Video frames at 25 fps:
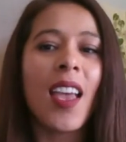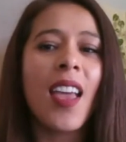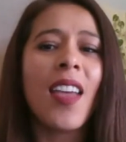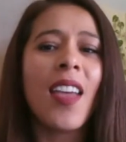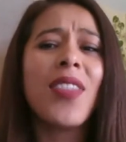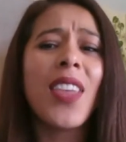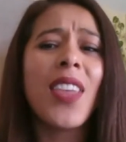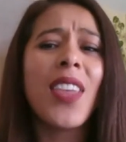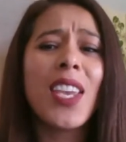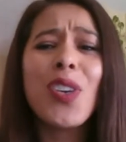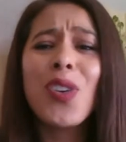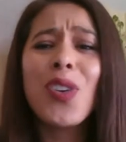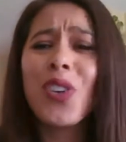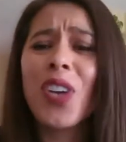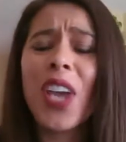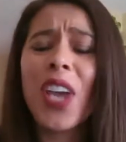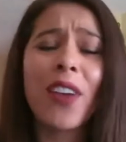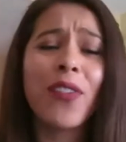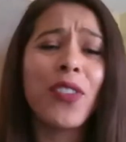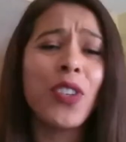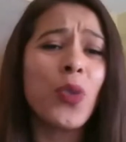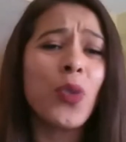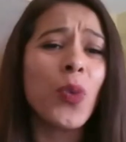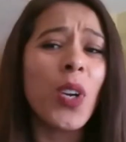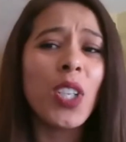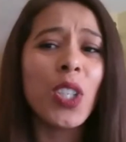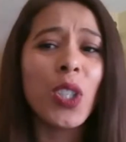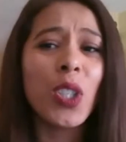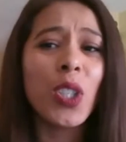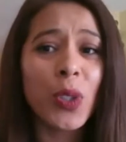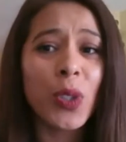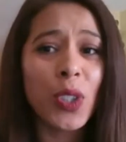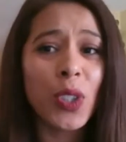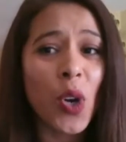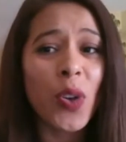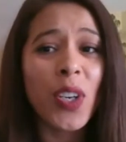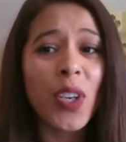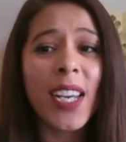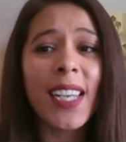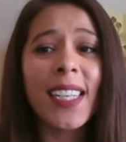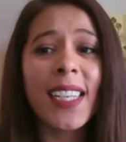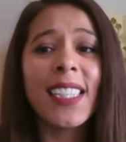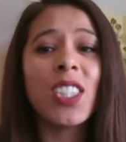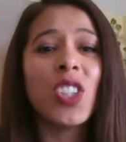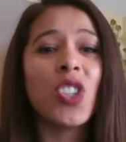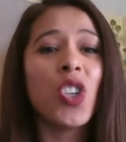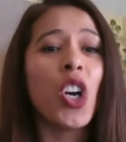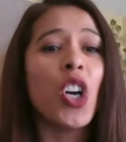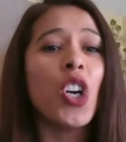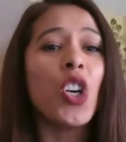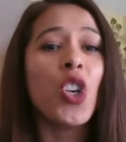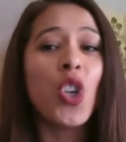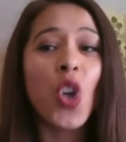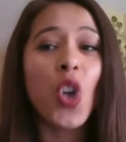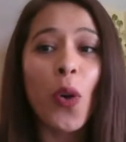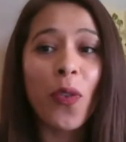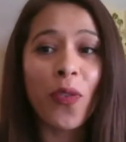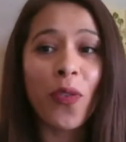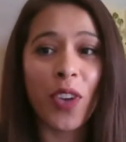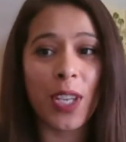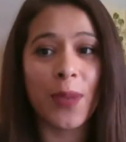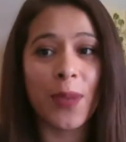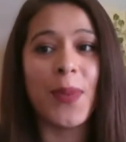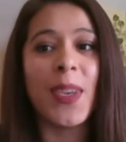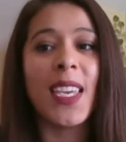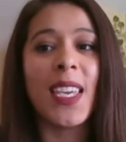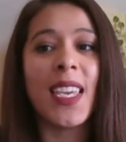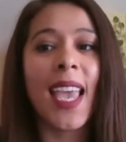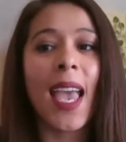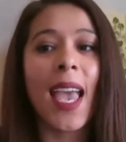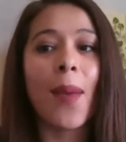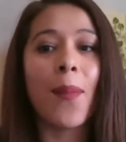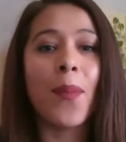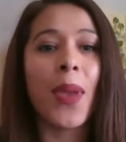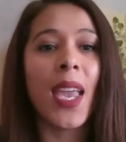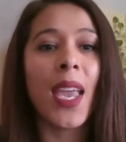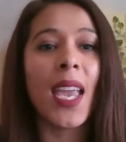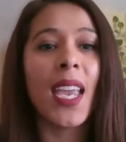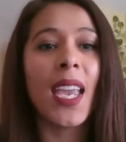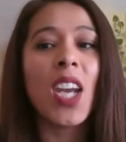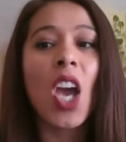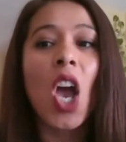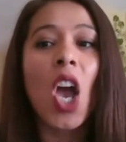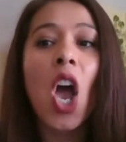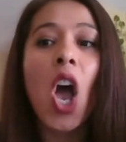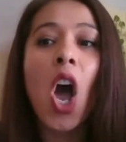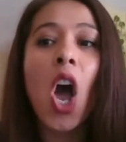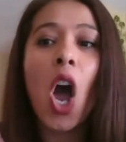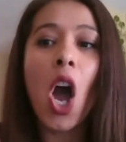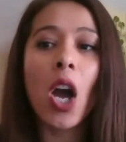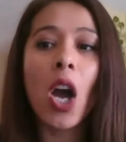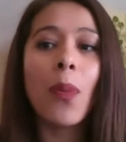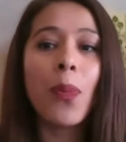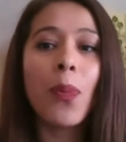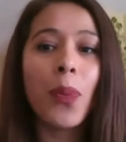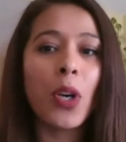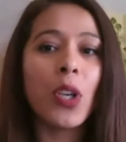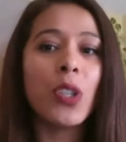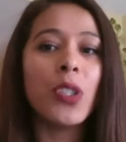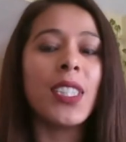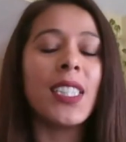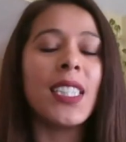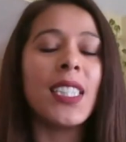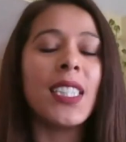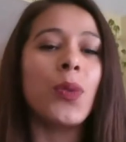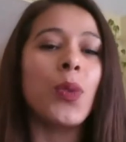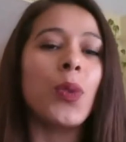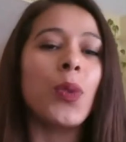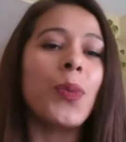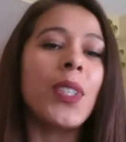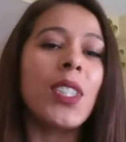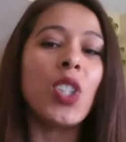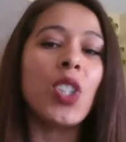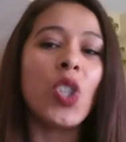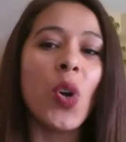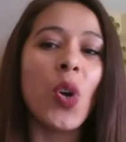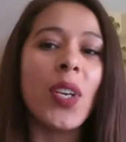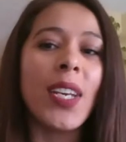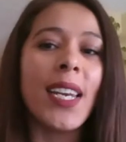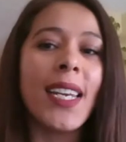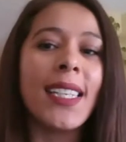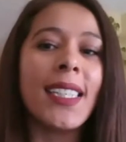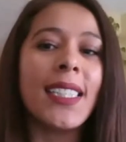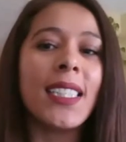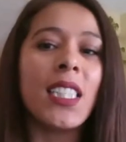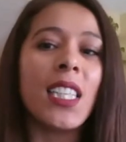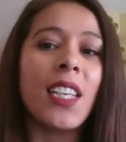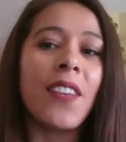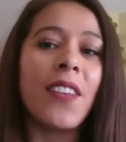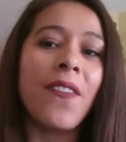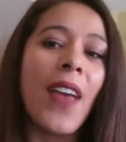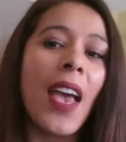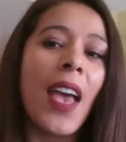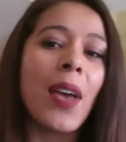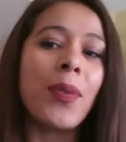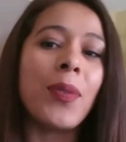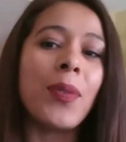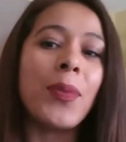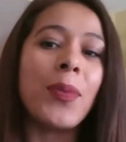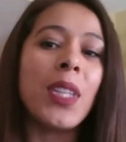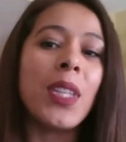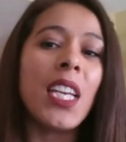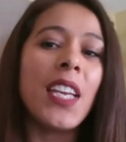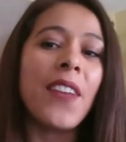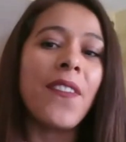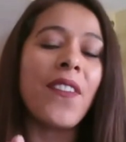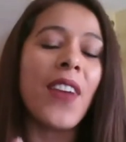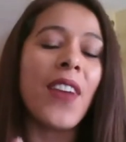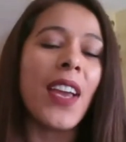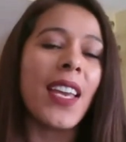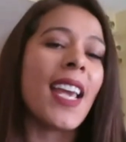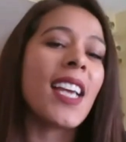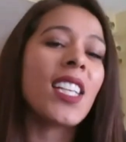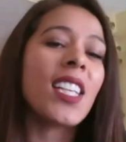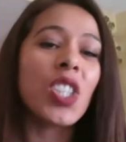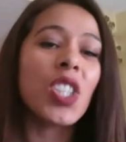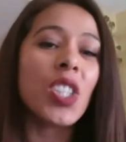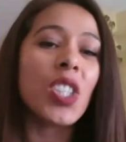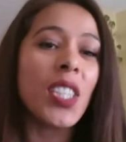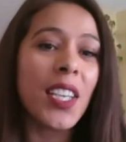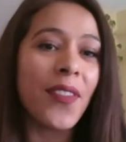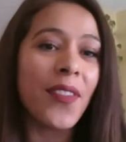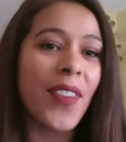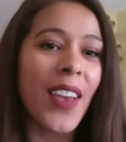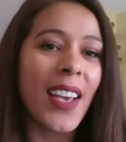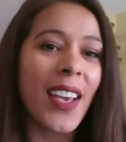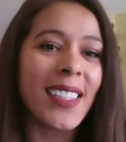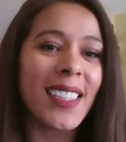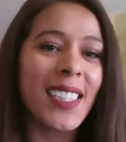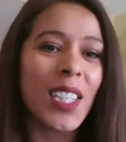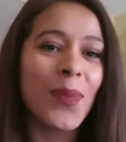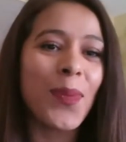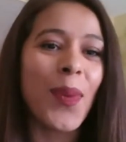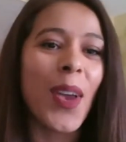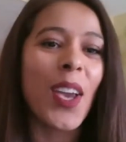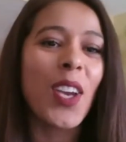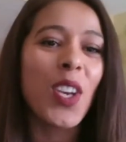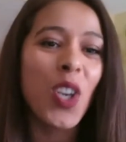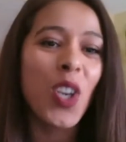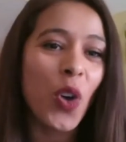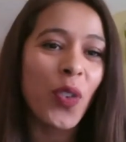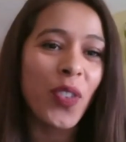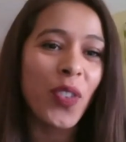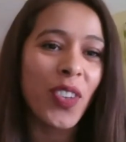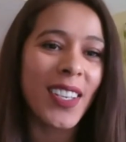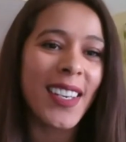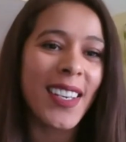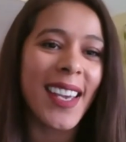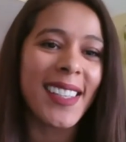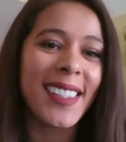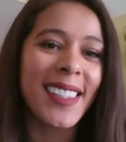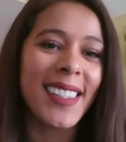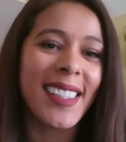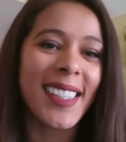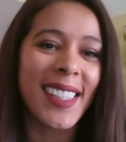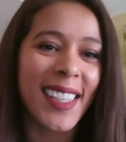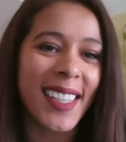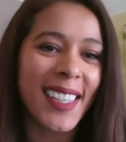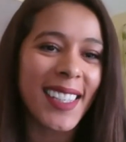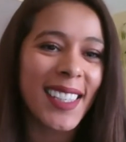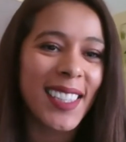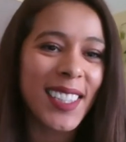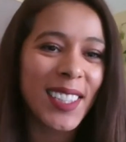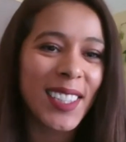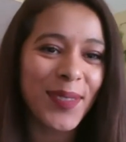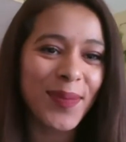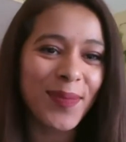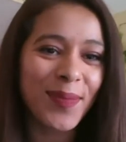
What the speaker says: Thank you to everyone who donated to our GoFundMe campaign. All proceeds would donated to family financially affected by COVID-19.